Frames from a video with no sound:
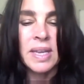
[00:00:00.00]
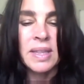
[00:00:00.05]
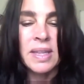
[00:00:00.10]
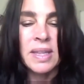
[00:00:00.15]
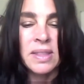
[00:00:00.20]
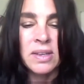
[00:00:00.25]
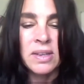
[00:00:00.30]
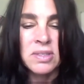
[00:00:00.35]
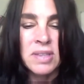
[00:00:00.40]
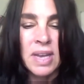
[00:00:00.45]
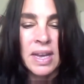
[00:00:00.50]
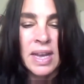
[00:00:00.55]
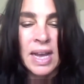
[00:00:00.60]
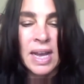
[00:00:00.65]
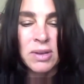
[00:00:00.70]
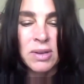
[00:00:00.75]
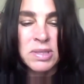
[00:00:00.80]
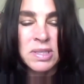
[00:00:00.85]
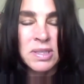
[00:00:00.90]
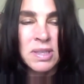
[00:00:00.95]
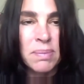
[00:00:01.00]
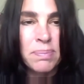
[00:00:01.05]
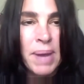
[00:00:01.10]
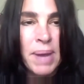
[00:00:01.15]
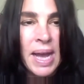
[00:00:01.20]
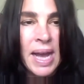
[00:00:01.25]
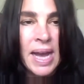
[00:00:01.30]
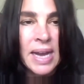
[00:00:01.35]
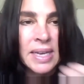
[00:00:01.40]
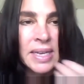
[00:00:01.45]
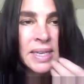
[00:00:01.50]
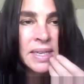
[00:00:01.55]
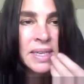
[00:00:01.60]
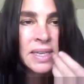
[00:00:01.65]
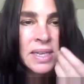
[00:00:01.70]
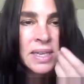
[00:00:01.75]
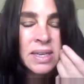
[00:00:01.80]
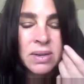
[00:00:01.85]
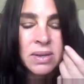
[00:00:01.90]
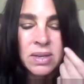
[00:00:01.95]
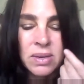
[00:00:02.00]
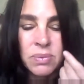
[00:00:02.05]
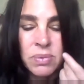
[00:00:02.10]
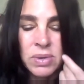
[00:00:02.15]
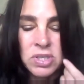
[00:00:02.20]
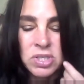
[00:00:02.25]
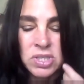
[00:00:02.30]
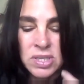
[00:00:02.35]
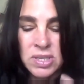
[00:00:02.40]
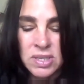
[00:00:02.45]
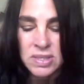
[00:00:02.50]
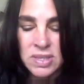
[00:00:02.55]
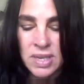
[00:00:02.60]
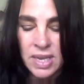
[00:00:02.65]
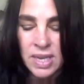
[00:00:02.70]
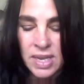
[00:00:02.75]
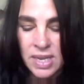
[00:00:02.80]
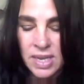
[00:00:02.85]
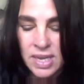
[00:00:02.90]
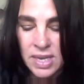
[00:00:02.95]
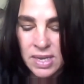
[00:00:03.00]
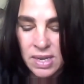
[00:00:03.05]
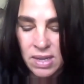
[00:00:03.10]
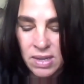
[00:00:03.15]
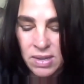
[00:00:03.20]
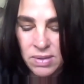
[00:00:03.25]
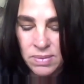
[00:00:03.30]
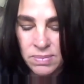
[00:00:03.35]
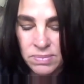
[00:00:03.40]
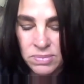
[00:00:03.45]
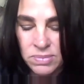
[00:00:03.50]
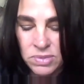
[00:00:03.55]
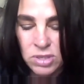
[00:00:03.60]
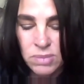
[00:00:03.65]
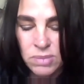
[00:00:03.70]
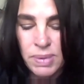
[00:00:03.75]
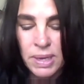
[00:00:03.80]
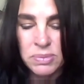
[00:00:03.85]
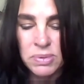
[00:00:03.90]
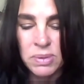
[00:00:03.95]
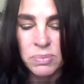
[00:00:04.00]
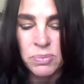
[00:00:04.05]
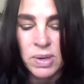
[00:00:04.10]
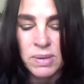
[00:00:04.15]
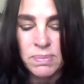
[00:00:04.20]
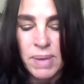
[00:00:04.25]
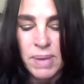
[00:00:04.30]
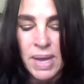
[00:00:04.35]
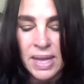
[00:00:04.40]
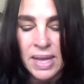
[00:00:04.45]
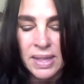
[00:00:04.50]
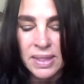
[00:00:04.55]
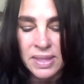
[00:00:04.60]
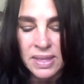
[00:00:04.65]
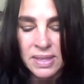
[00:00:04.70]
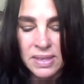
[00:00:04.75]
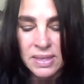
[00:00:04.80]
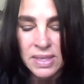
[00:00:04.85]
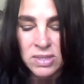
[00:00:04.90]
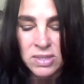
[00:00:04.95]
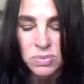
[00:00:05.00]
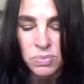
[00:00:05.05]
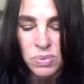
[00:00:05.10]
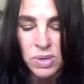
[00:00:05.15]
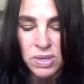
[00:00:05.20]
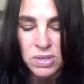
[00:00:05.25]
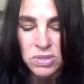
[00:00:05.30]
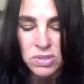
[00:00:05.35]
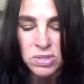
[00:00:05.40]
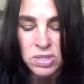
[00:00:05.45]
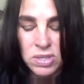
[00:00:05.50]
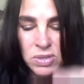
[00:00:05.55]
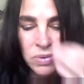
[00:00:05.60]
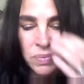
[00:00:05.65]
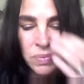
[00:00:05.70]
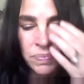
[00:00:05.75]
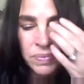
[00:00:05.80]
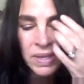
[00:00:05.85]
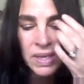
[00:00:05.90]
And then there's a house in the back, which is a um, two bedroom, one bath, needs work too.